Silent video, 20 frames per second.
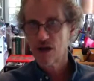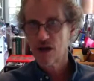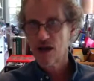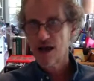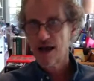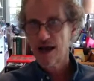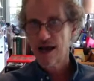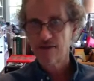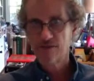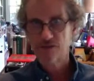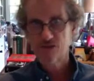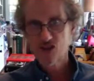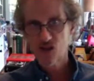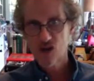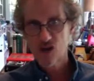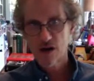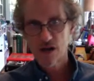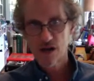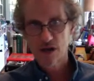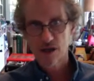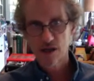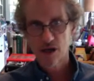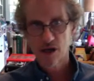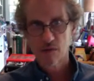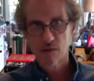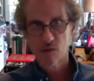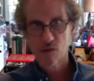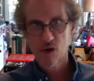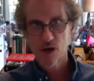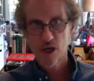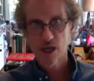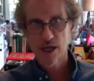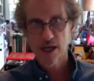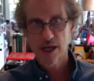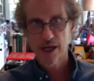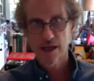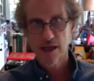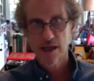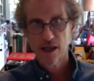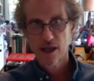I've started
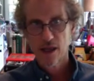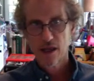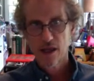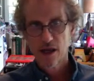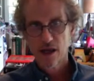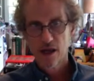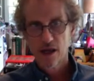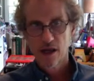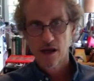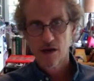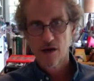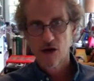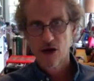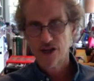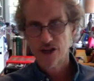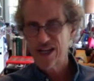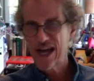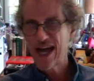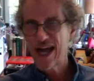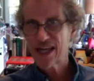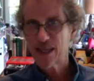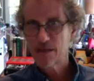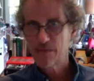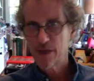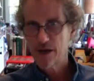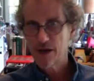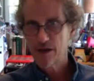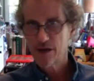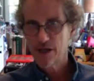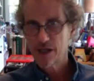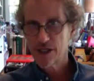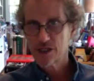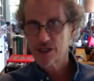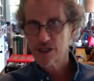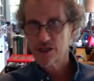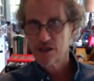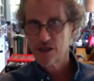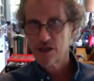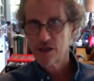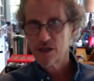working on documentaries,
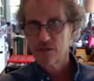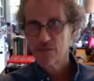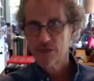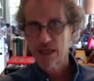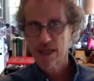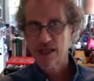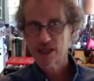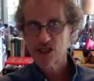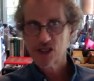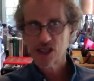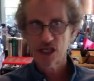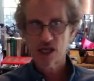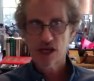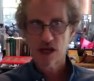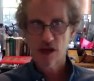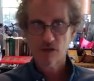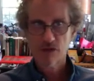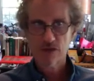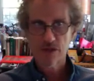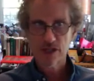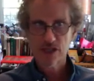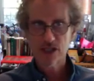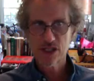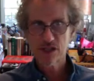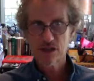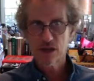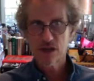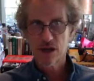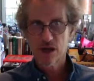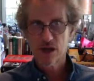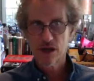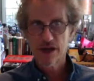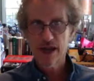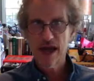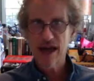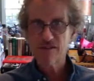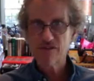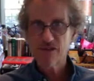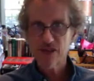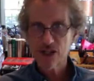because this
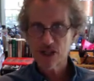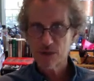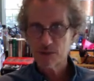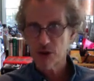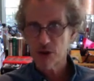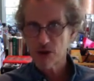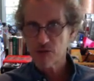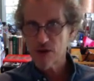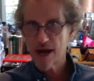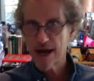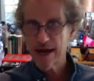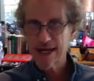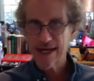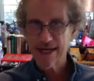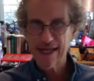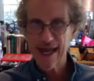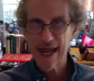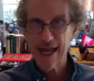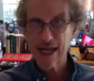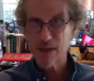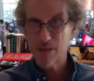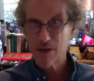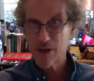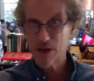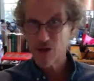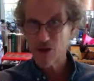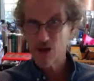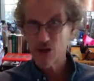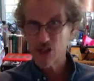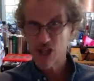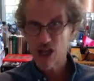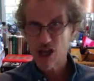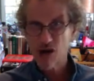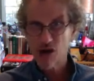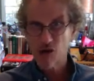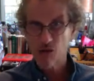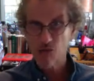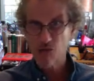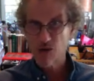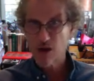nonfiction book writing and documentaries
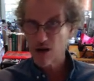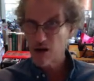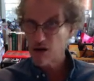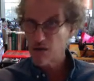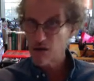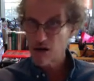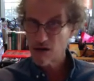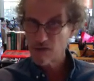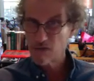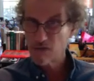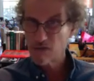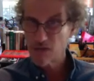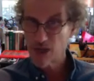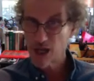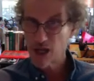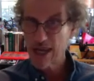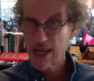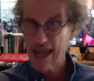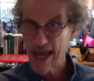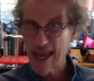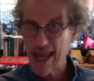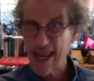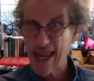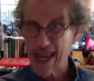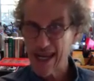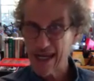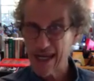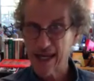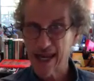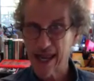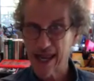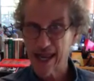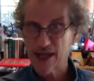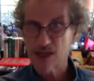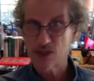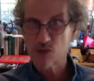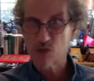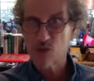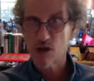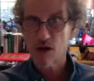are kind of hand in hand
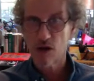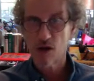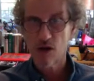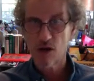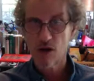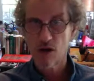as well.